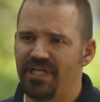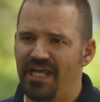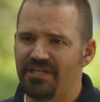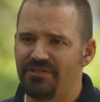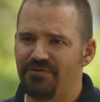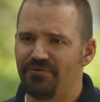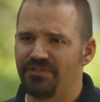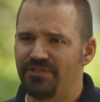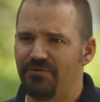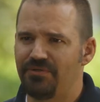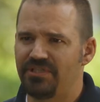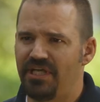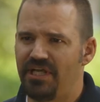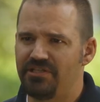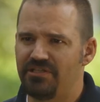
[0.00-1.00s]
the National
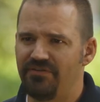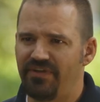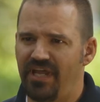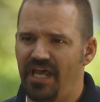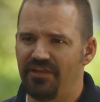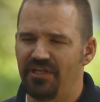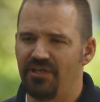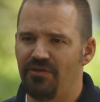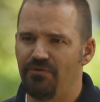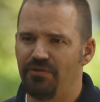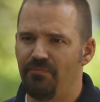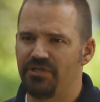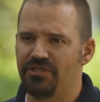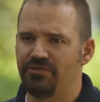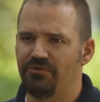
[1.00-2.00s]
Association of Catholic
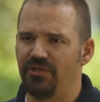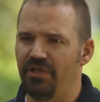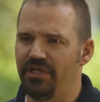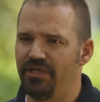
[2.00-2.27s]
Youth Ministry